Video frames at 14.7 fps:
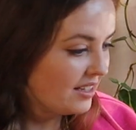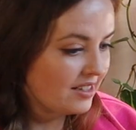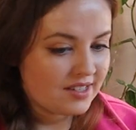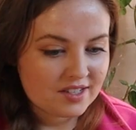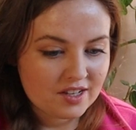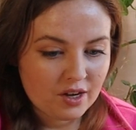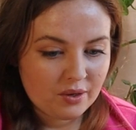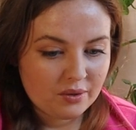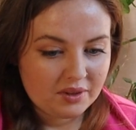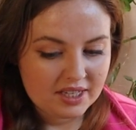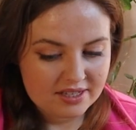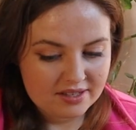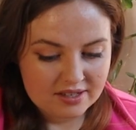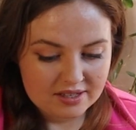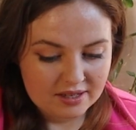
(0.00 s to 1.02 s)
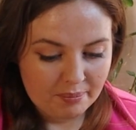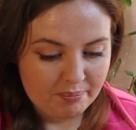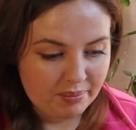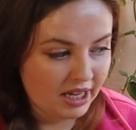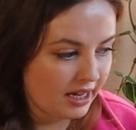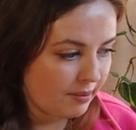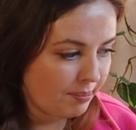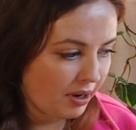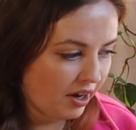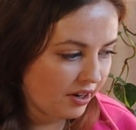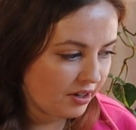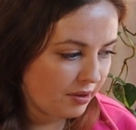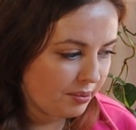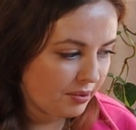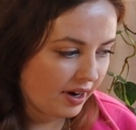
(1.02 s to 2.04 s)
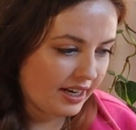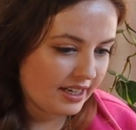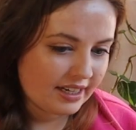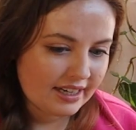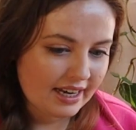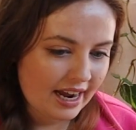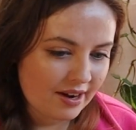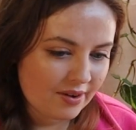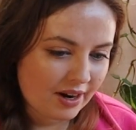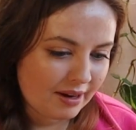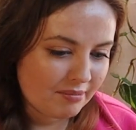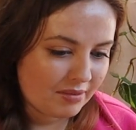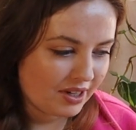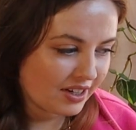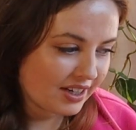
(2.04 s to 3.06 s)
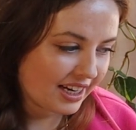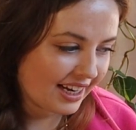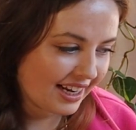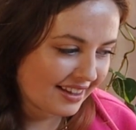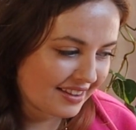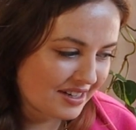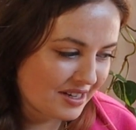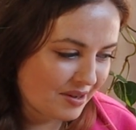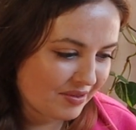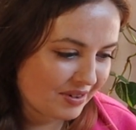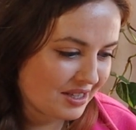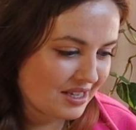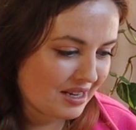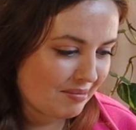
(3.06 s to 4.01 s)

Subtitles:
So this is a big pot upgrade, and now I'm looking at the difference.